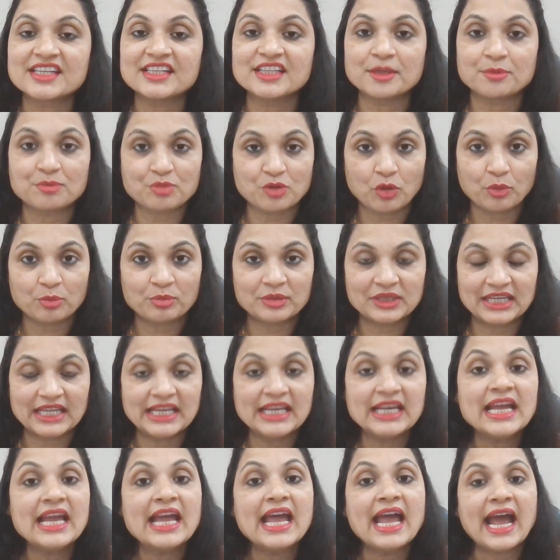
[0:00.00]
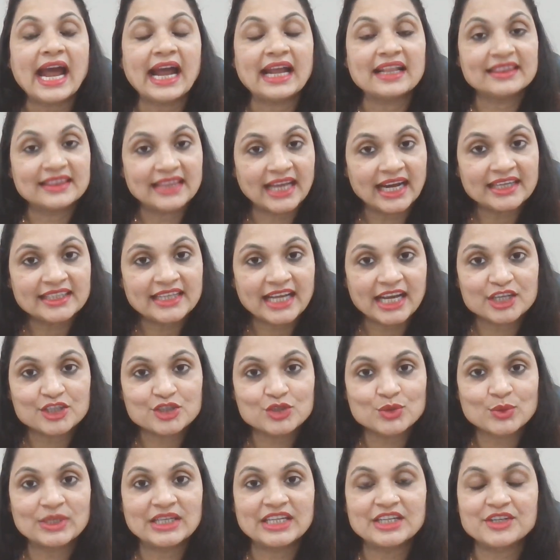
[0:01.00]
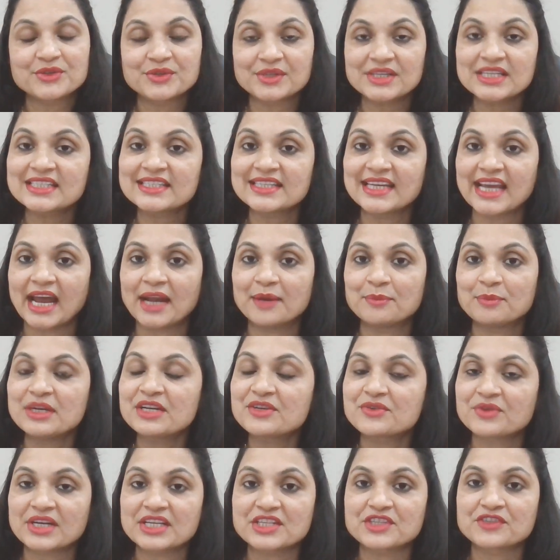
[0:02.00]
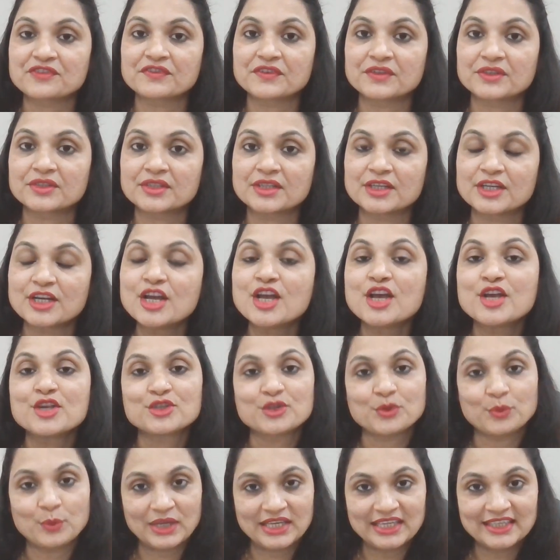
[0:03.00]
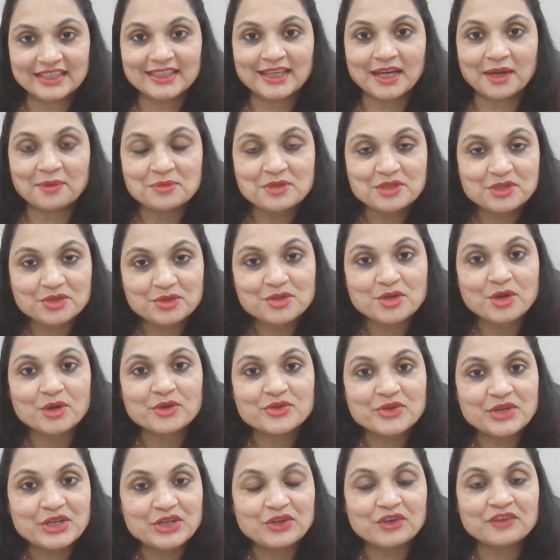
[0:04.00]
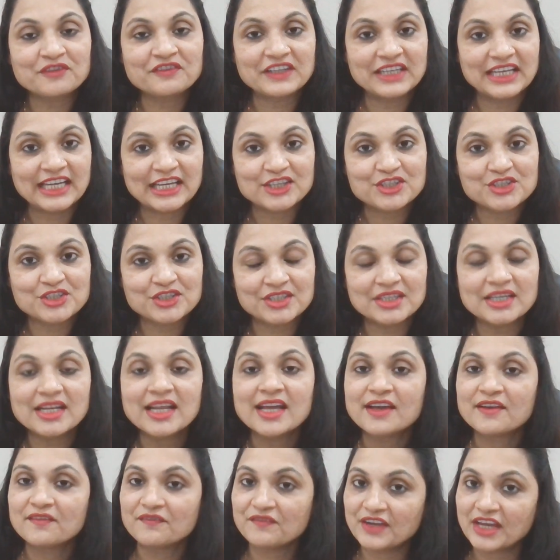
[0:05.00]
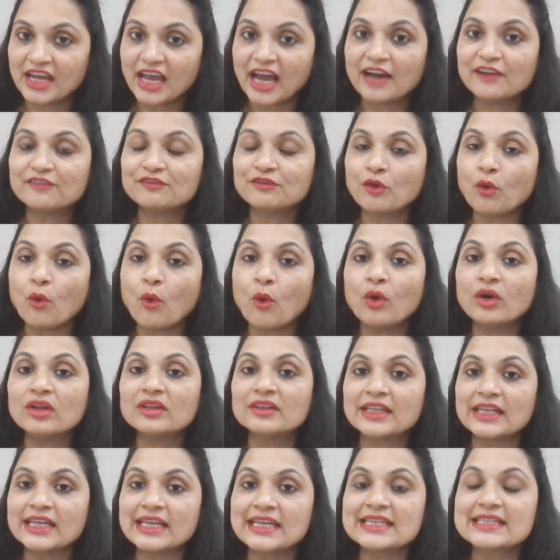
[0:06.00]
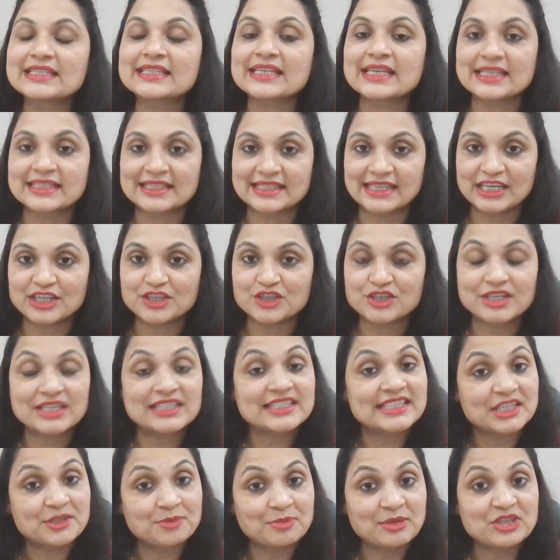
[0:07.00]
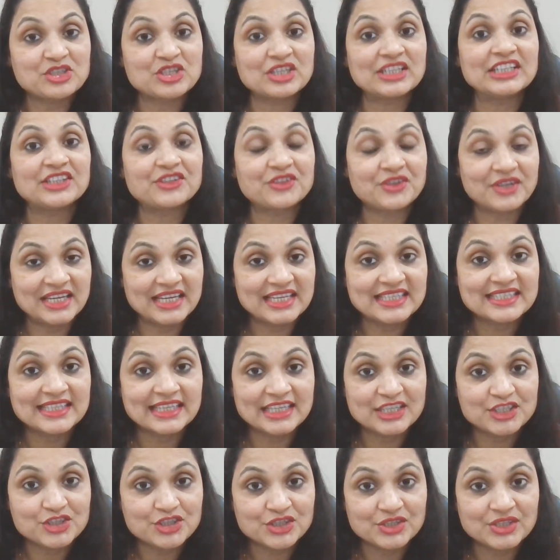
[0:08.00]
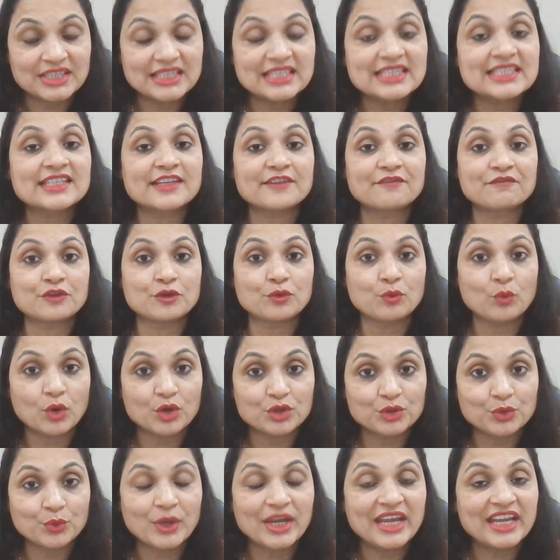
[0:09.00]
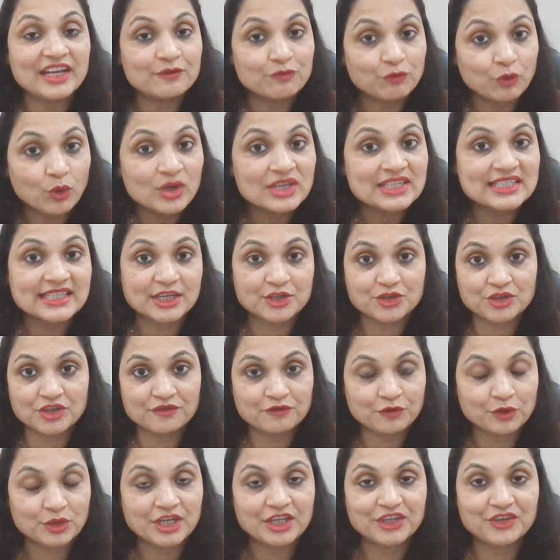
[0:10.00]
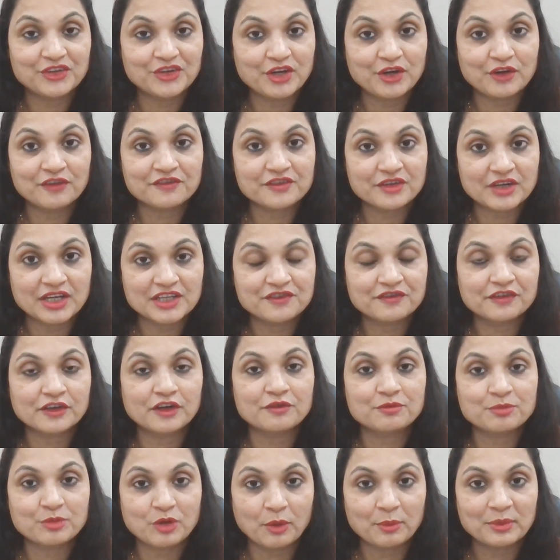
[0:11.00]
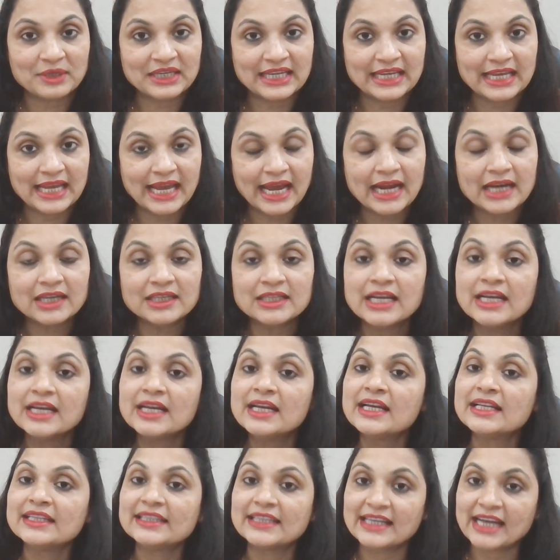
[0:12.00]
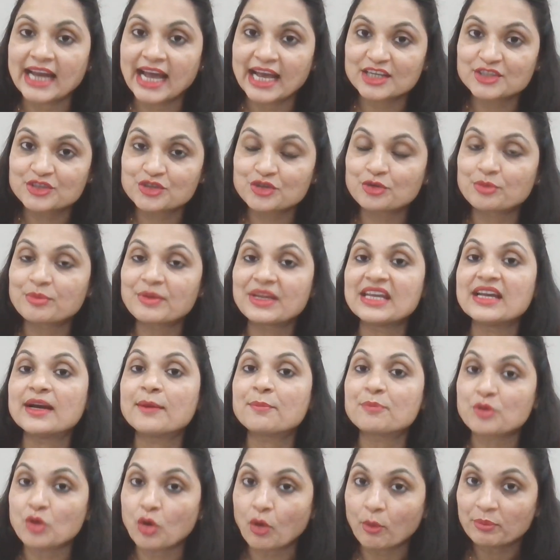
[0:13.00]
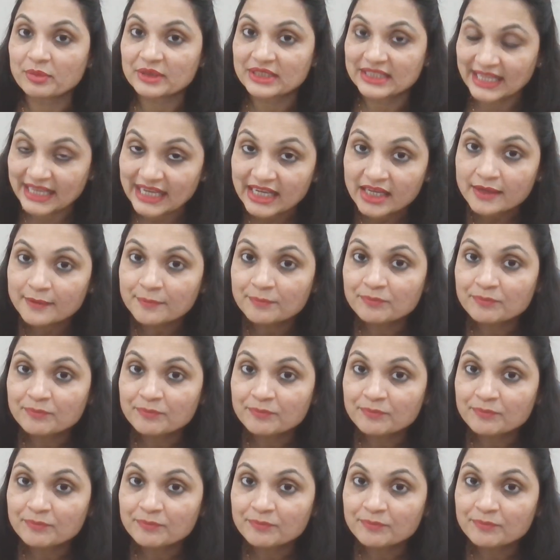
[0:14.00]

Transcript: in the property, and that actual interest can be transferred. So when it comes to doctrine of election, we have all these essentials, especially three essentials. If you want to invoke Section 43 of Transfer of Property Act, there has to be a property